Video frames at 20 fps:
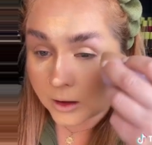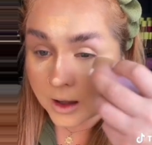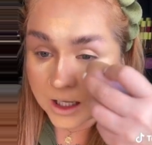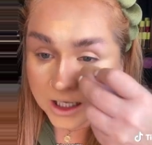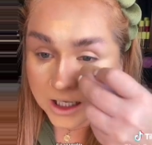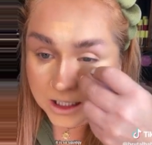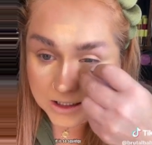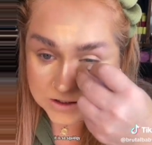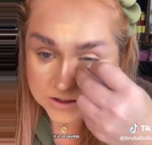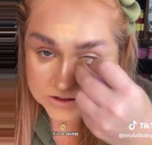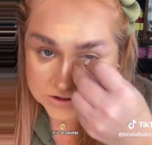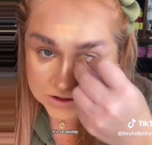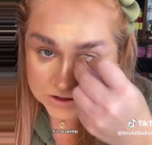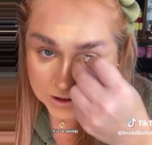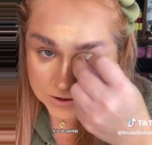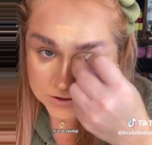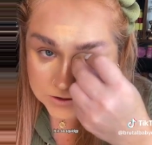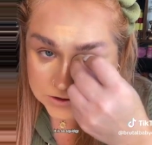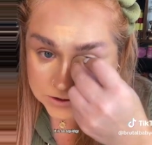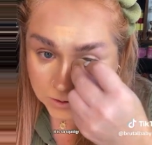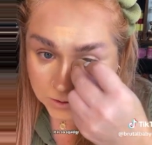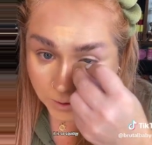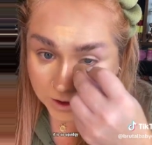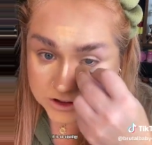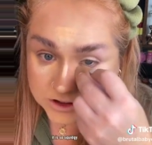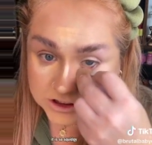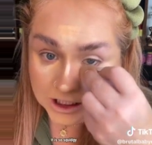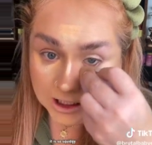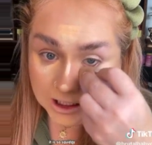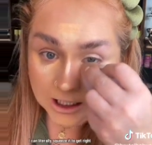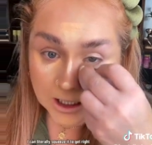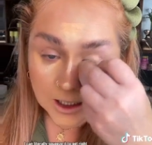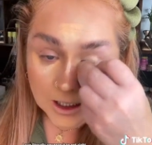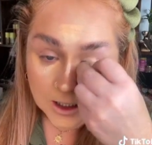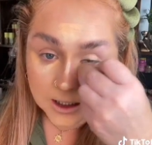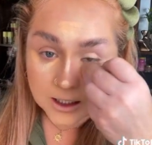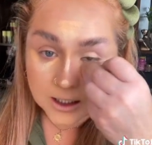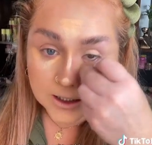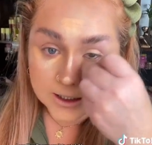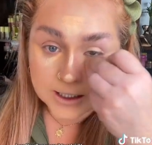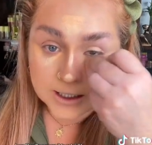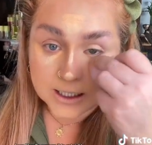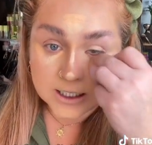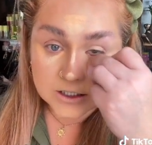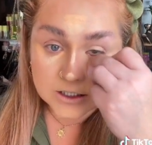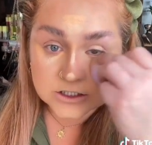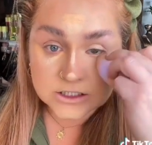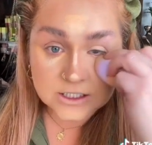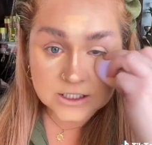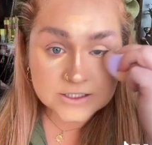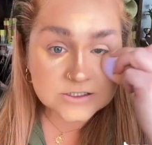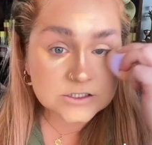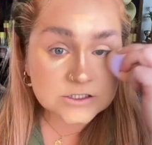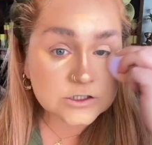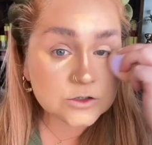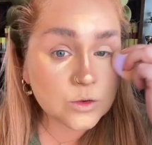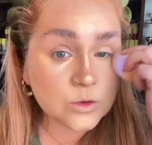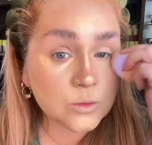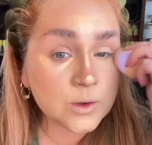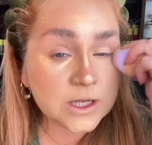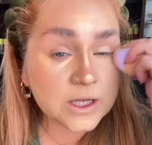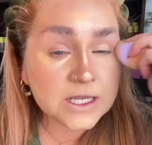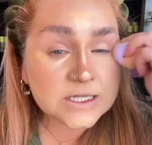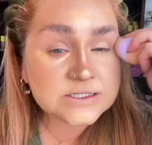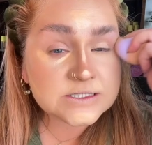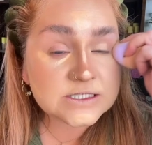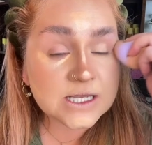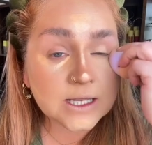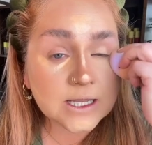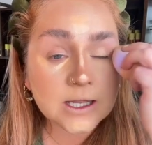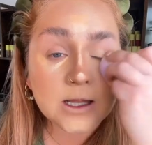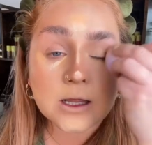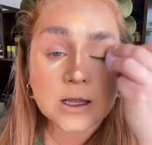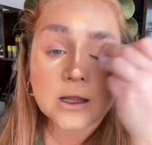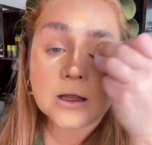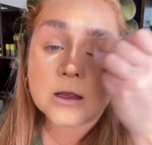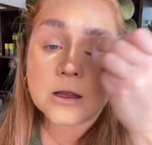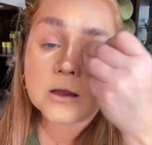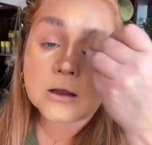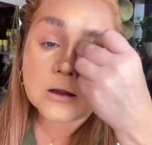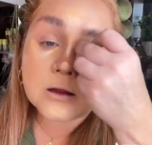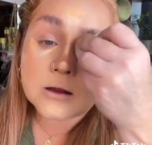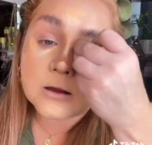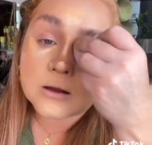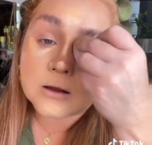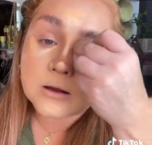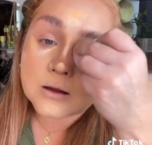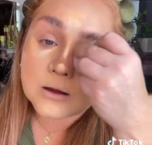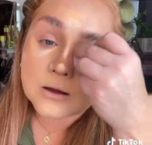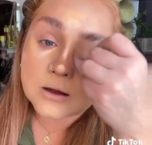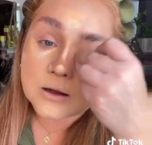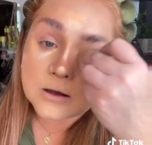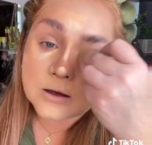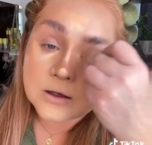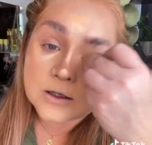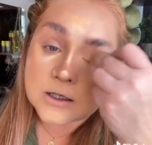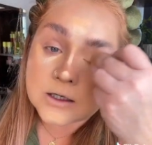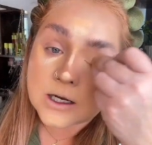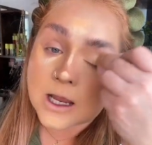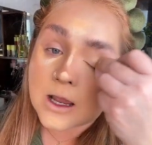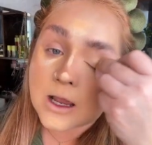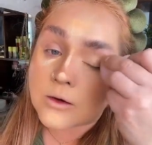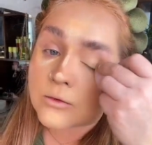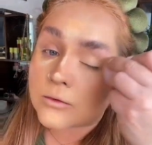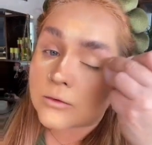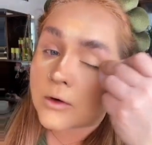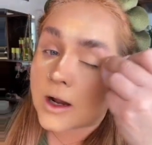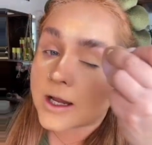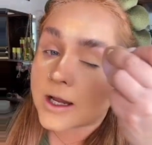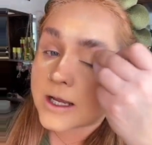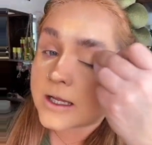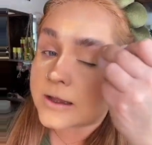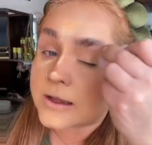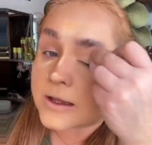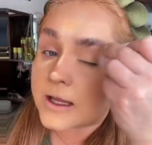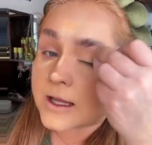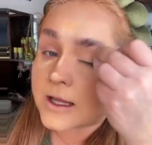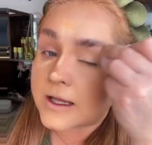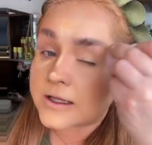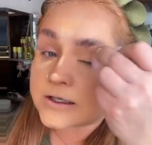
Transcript: It is so squidgy, I can literally squeeze it to get right in there.